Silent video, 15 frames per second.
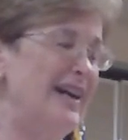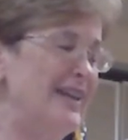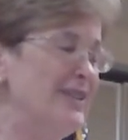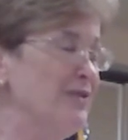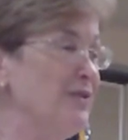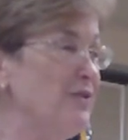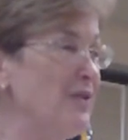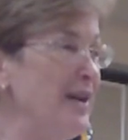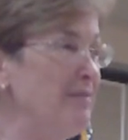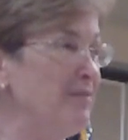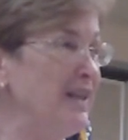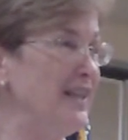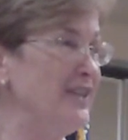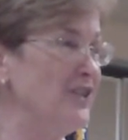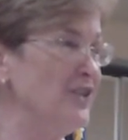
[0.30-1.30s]
it's with great
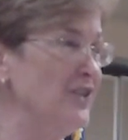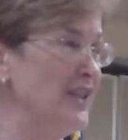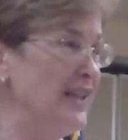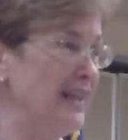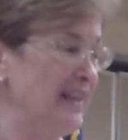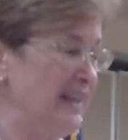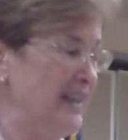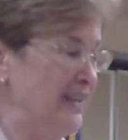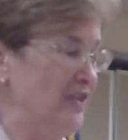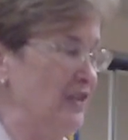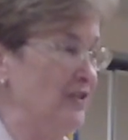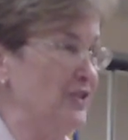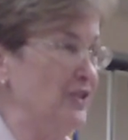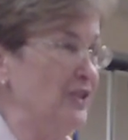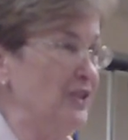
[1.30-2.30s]
pleasure that I
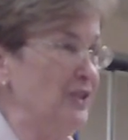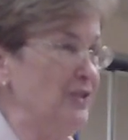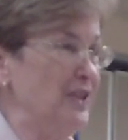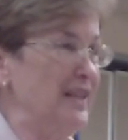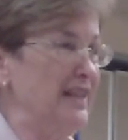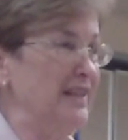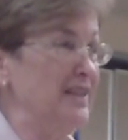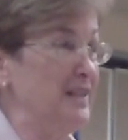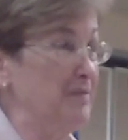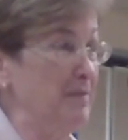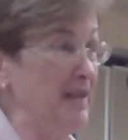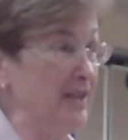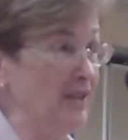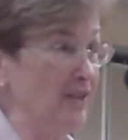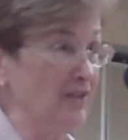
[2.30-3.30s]
introduce to you the
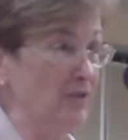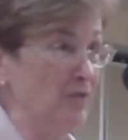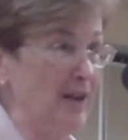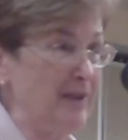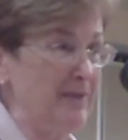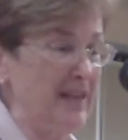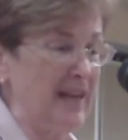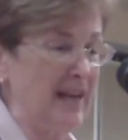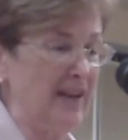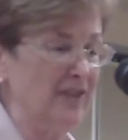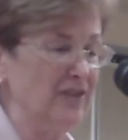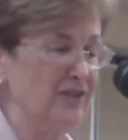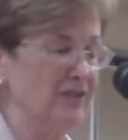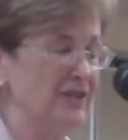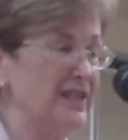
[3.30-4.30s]
Speaker of the Wyoming
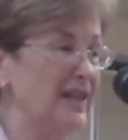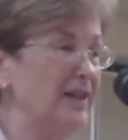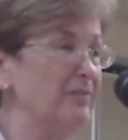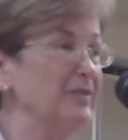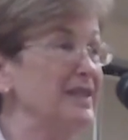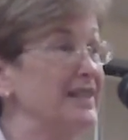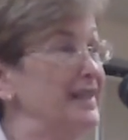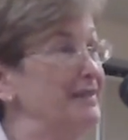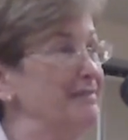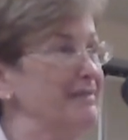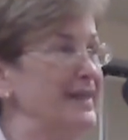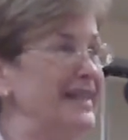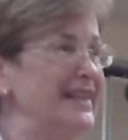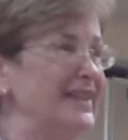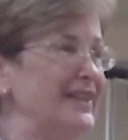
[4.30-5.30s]
House, who has helped us on
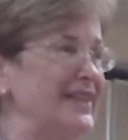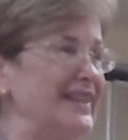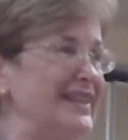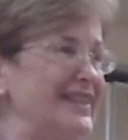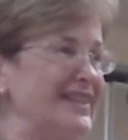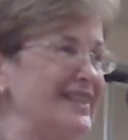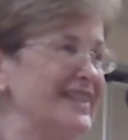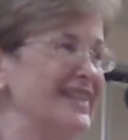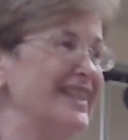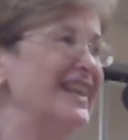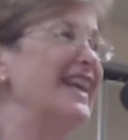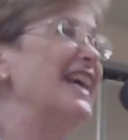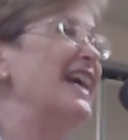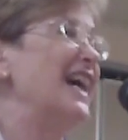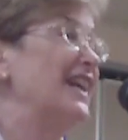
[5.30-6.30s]
many occasions,
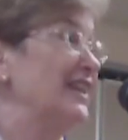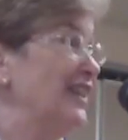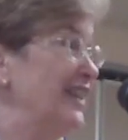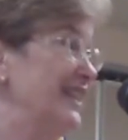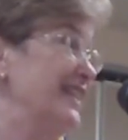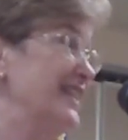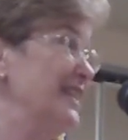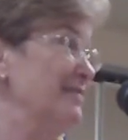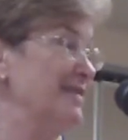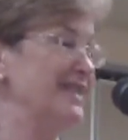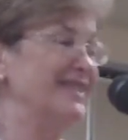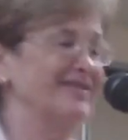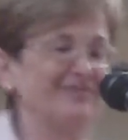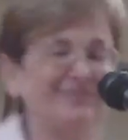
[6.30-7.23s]
Colin Simpson.